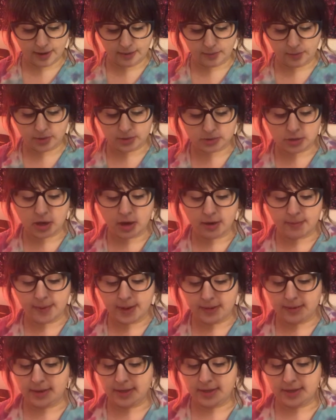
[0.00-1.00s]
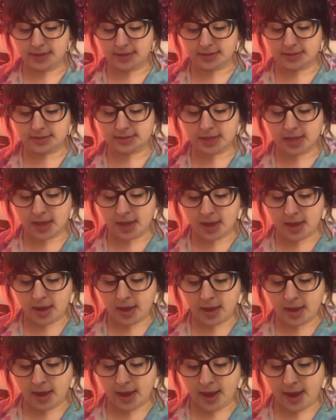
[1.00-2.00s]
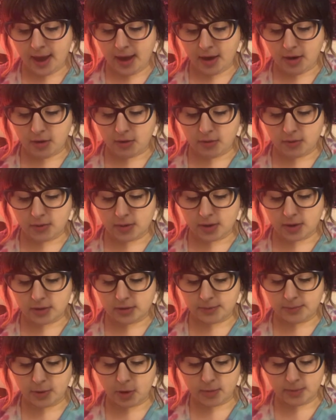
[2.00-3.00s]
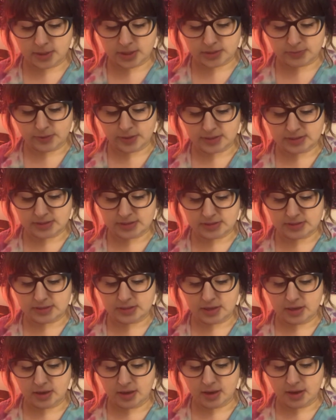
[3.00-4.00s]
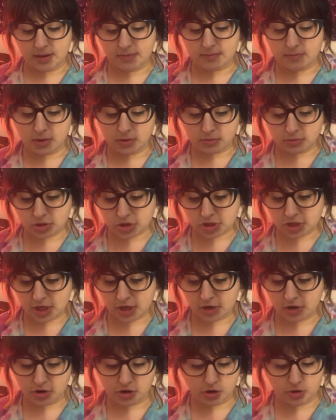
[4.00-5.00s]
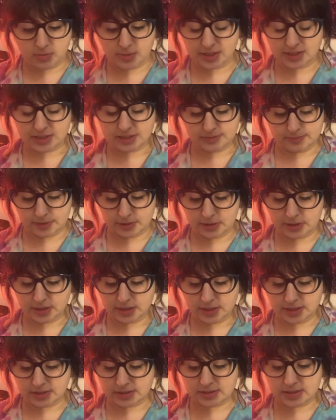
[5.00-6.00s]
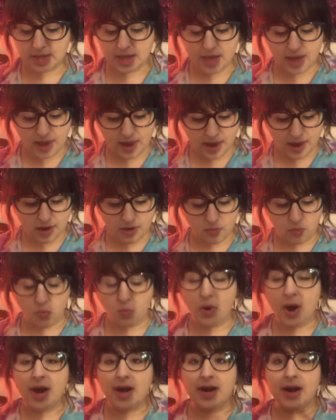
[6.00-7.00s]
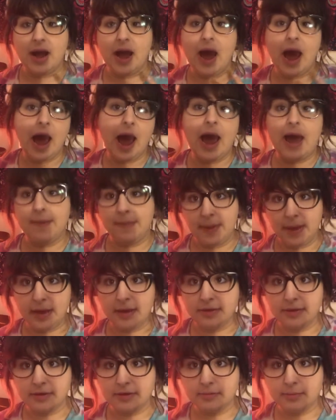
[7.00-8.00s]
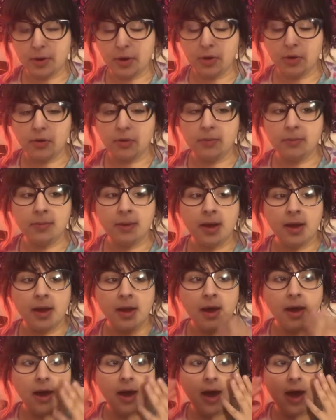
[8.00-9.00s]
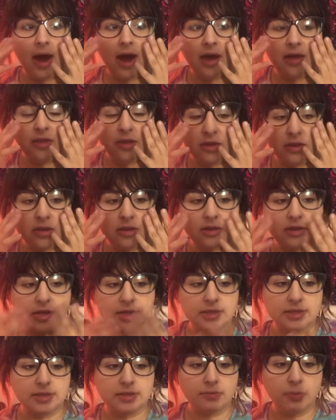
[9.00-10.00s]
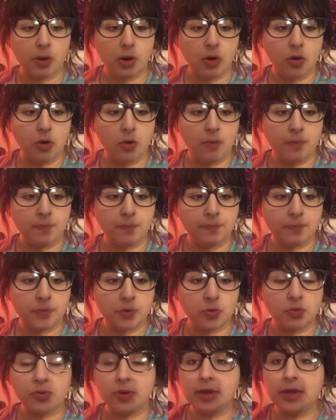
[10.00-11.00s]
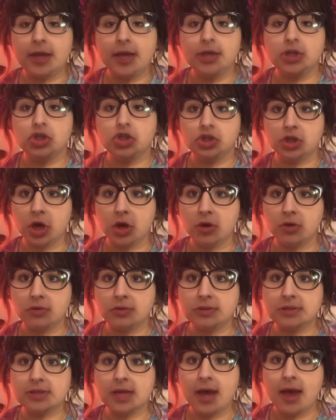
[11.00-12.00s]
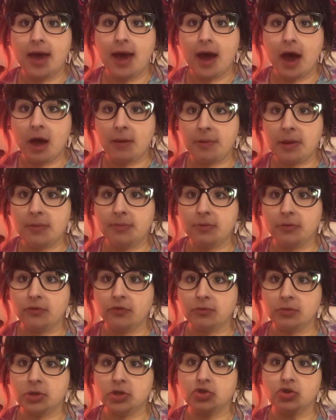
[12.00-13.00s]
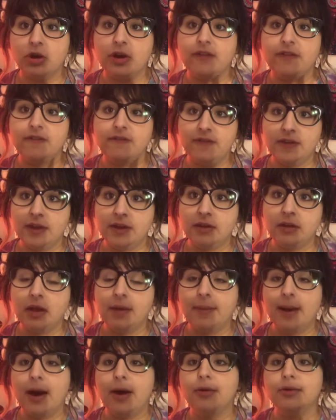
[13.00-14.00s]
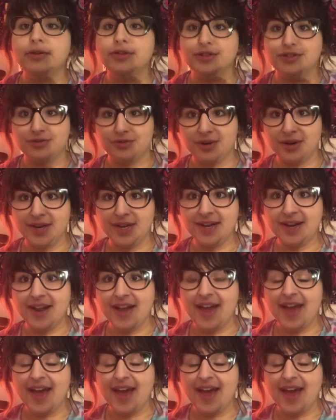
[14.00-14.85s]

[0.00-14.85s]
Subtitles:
I'm going to talk about is how the poem expresses emotion or human experience, and why did I pick this poem. I think that this poem really shows how people from Detroit feel about Detroit.